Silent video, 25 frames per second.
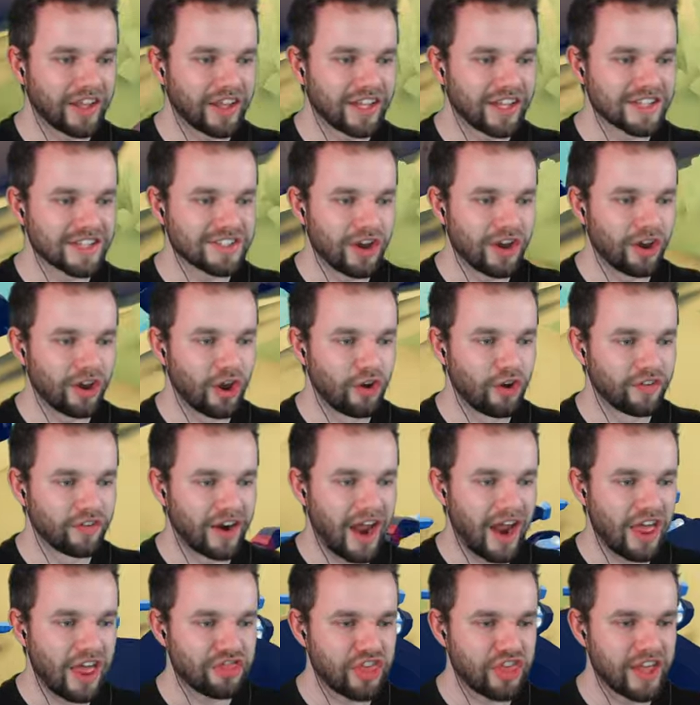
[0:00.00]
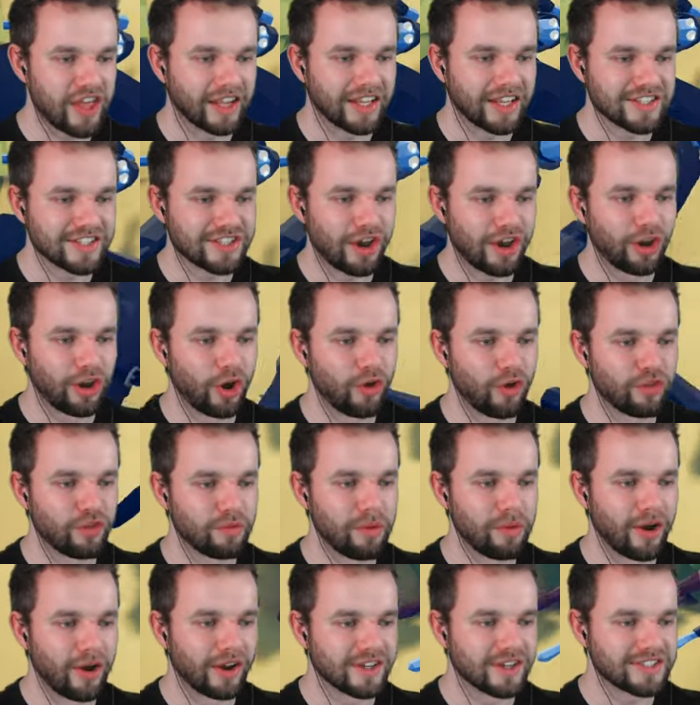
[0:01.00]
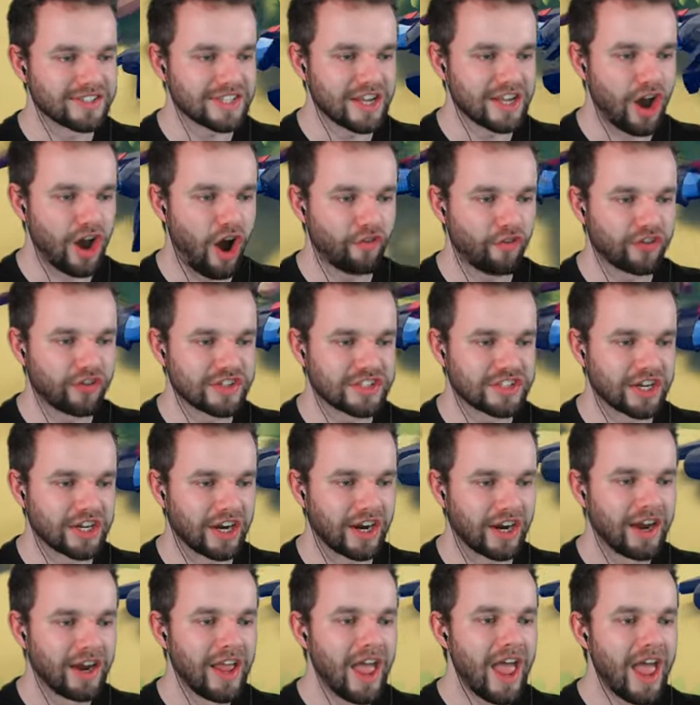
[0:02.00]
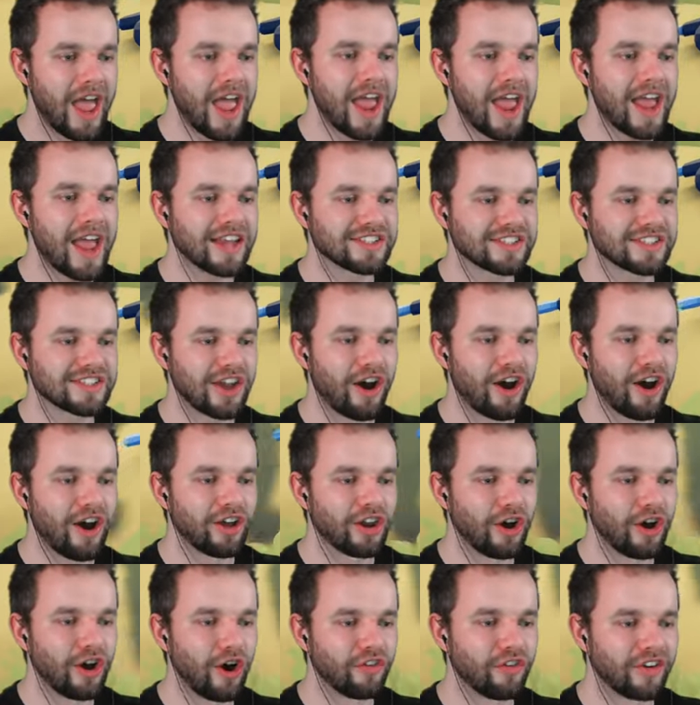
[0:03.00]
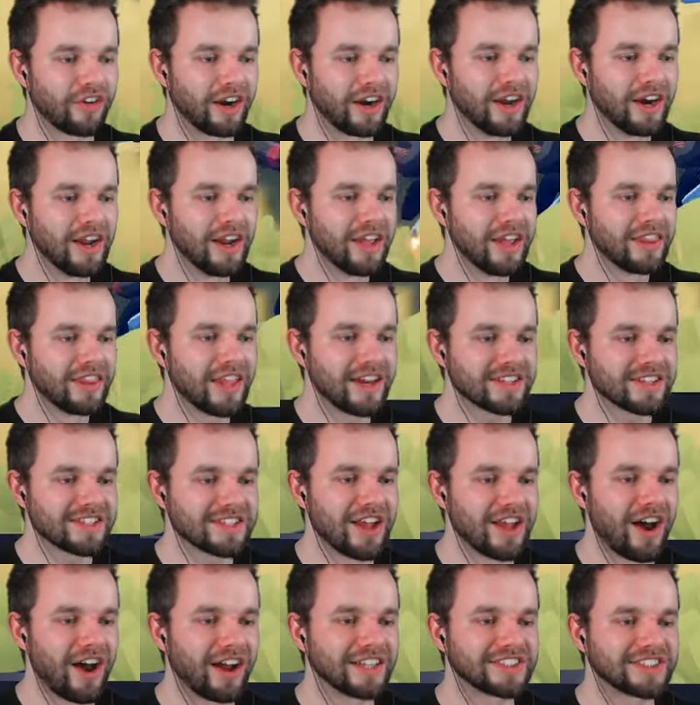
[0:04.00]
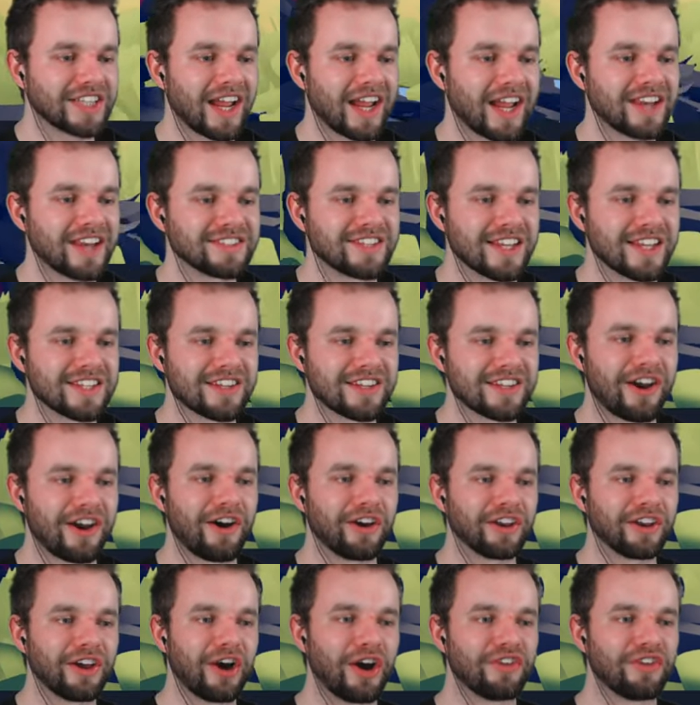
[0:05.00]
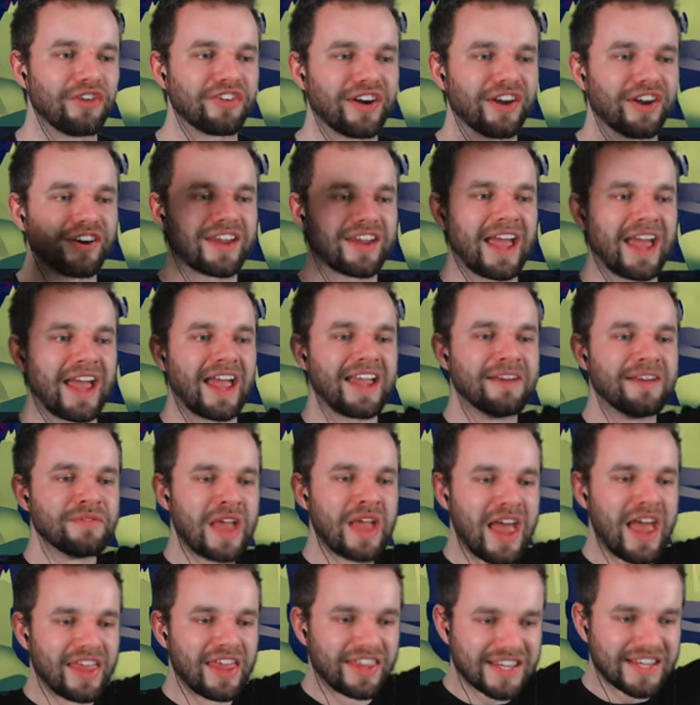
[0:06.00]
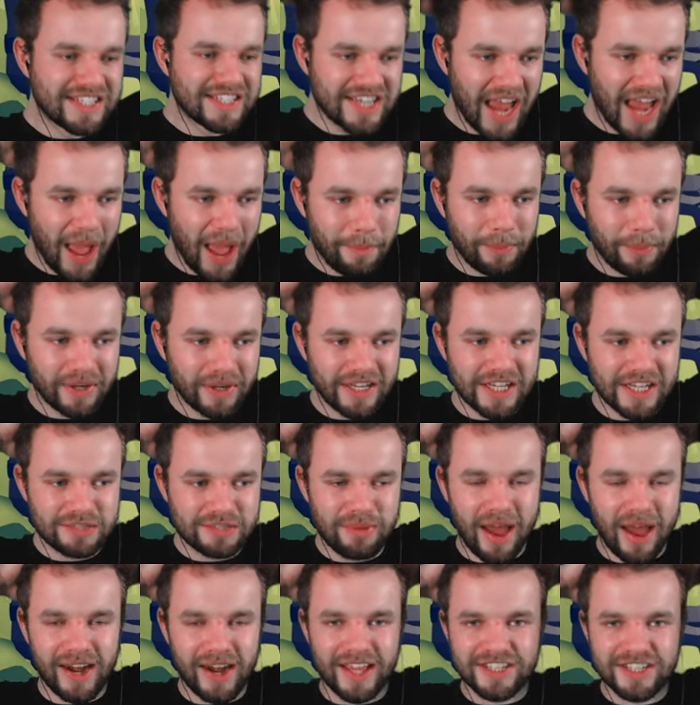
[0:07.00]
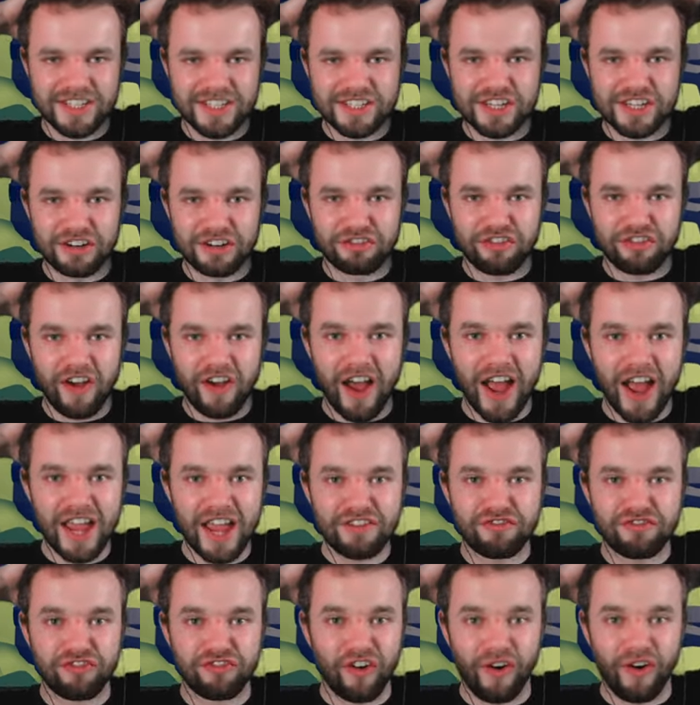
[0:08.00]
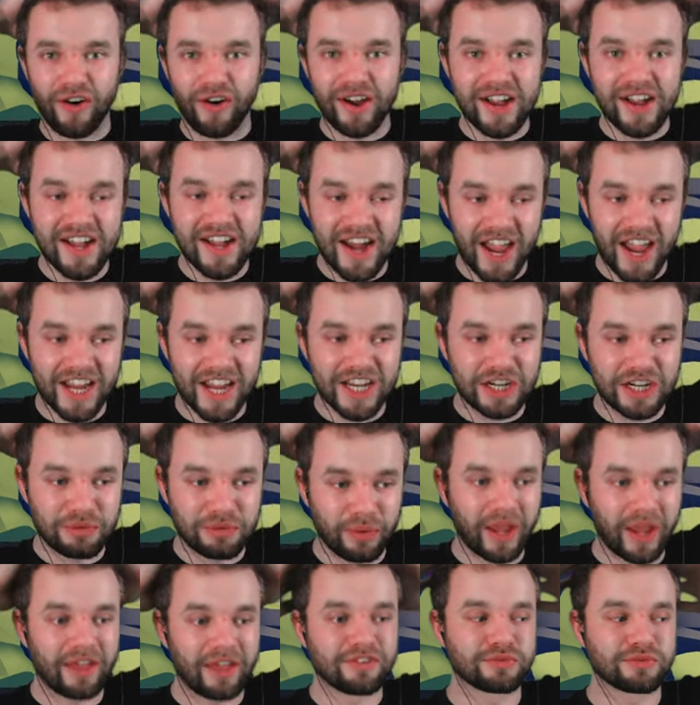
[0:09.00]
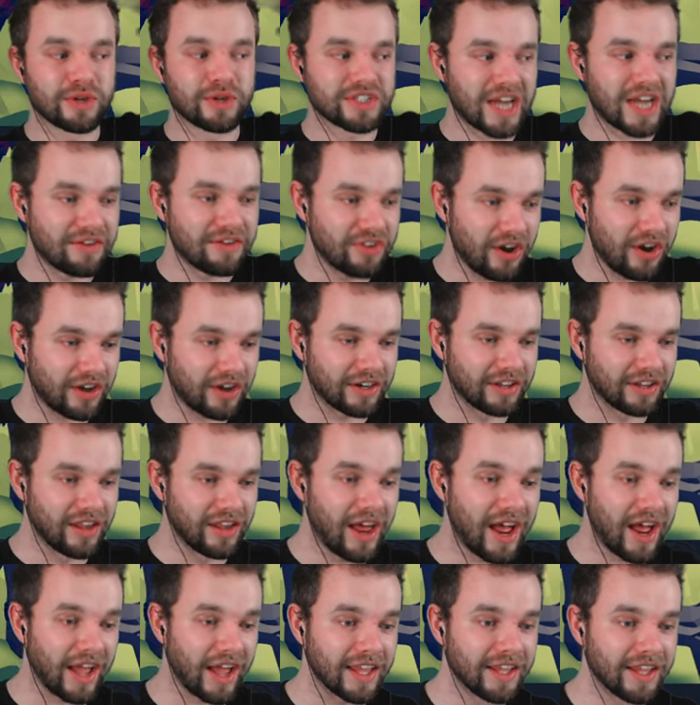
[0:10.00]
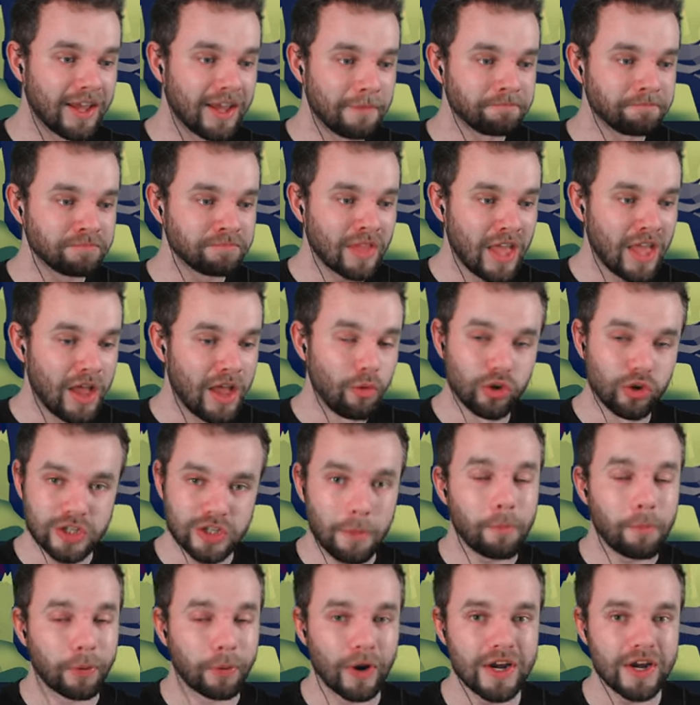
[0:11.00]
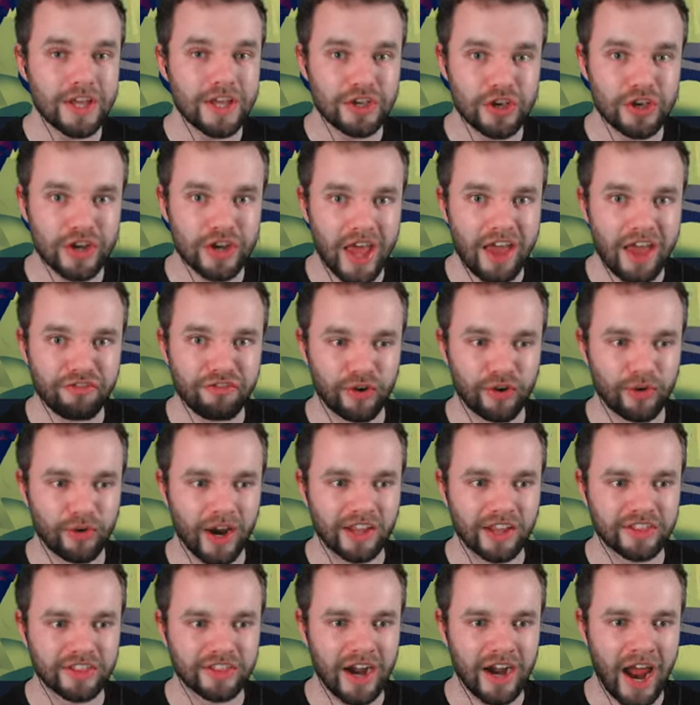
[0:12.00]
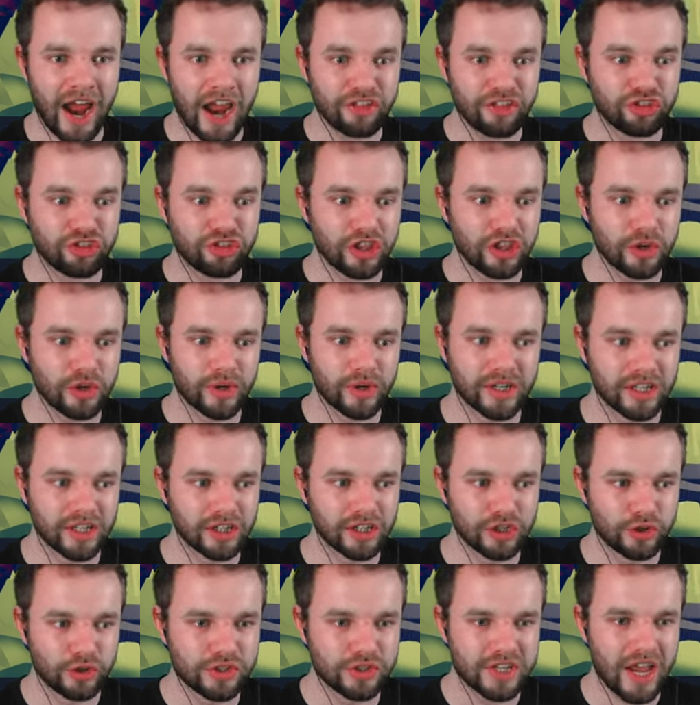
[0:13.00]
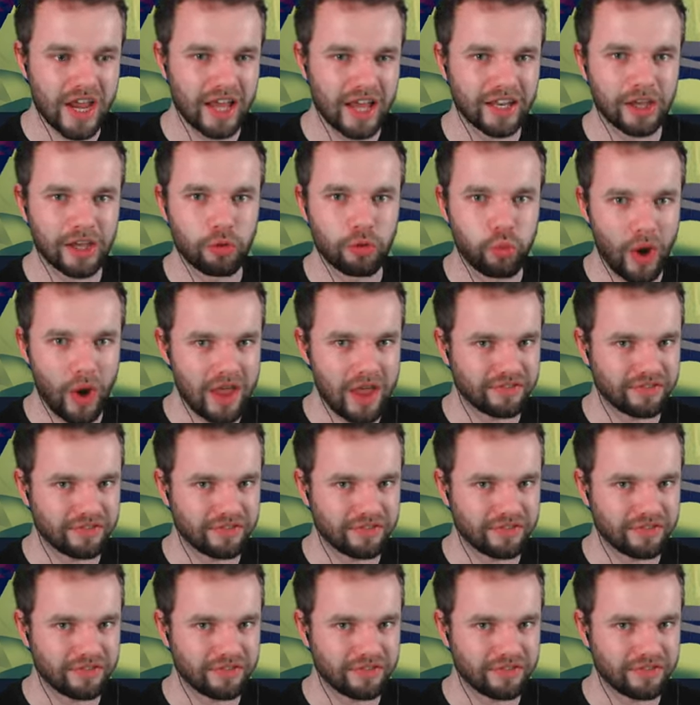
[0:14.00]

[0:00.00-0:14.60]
it's all over, boys. The officer, it's all over. There's not a chance it's all over, okay? The Japanese managed to survive 4 9 waves, which I'm not gonna lie, was a pretty good effort right there. I thought they were going to lose it at like wave